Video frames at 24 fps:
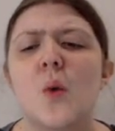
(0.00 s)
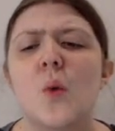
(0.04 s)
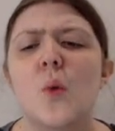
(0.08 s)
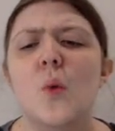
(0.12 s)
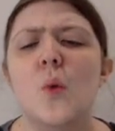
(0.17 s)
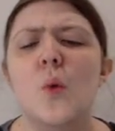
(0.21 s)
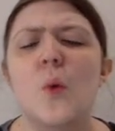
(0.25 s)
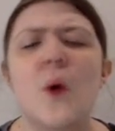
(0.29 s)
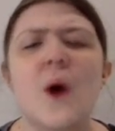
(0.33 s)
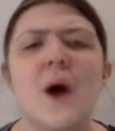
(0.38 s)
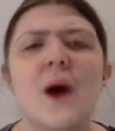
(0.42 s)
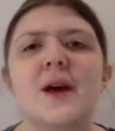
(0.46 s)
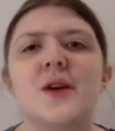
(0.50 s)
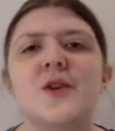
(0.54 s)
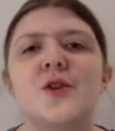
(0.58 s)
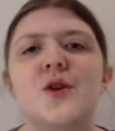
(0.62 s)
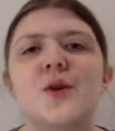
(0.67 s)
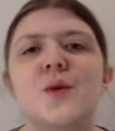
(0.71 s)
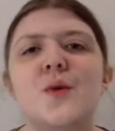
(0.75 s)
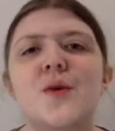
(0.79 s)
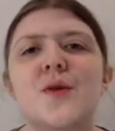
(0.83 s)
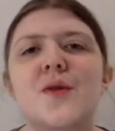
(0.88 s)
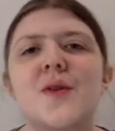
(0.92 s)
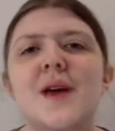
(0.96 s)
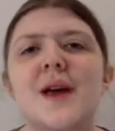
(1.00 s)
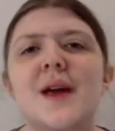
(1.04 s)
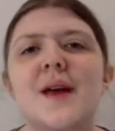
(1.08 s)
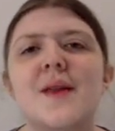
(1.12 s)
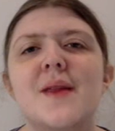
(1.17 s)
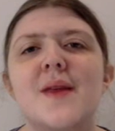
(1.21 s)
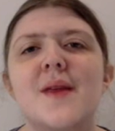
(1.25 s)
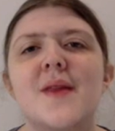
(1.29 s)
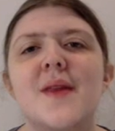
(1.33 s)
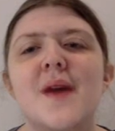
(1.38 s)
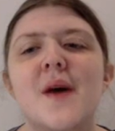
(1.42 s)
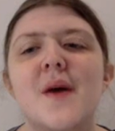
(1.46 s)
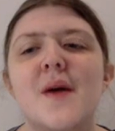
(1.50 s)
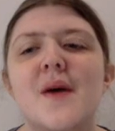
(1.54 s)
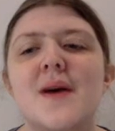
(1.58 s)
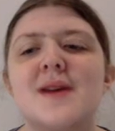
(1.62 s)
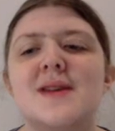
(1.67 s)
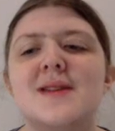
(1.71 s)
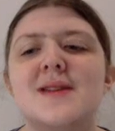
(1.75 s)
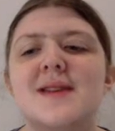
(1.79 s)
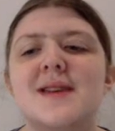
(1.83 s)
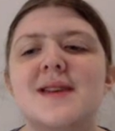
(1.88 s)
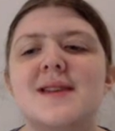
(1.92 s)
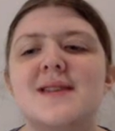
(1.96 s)
Why do you think that there
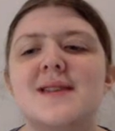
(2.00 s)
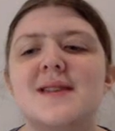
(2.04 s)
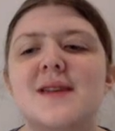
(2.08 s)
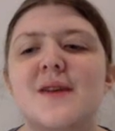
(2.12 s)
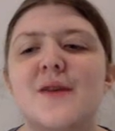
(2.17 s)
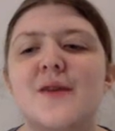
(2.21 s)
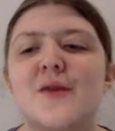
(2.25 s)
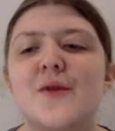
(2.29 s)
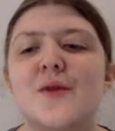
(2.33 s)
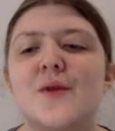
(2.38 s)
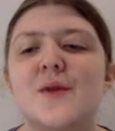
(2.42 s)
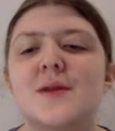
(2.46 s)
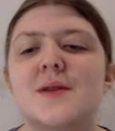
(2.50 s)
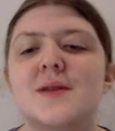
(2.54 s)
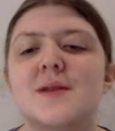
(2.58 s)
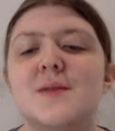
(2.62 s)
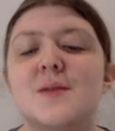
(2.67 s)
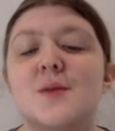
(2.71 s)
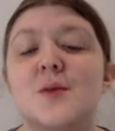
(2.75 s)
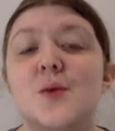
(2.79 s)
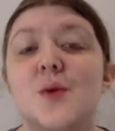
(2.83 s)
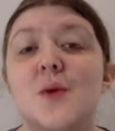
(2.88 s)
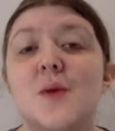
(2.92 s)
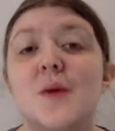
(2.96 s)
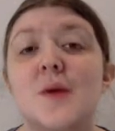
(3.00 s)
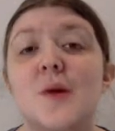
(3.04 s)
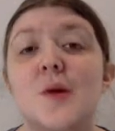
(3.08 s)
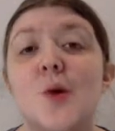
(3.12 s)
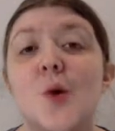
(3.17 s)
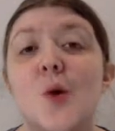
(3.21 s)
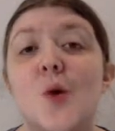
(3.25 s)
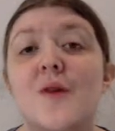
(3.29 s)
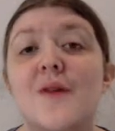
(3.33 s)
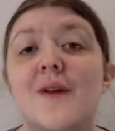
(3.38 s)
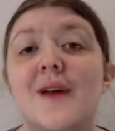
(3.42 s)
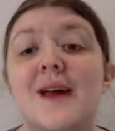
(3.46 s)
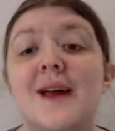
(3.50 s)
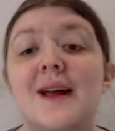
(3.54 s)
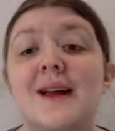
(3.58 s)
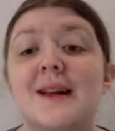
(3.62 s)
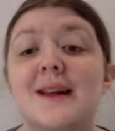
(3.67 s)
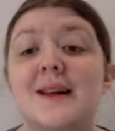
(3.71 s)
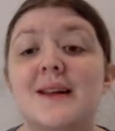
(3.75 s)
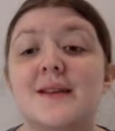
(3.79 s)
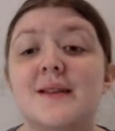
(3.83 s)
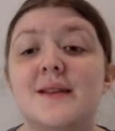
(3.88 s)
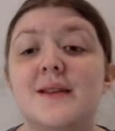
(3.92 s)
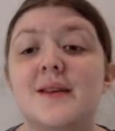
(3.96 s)
is this difference between the law of
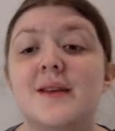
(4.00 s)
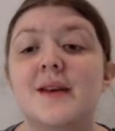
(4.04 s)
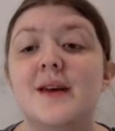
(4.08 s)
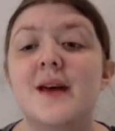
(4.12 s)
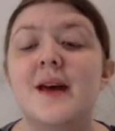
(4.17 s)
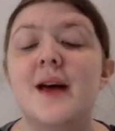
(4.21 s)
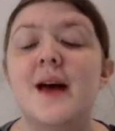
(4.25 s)
England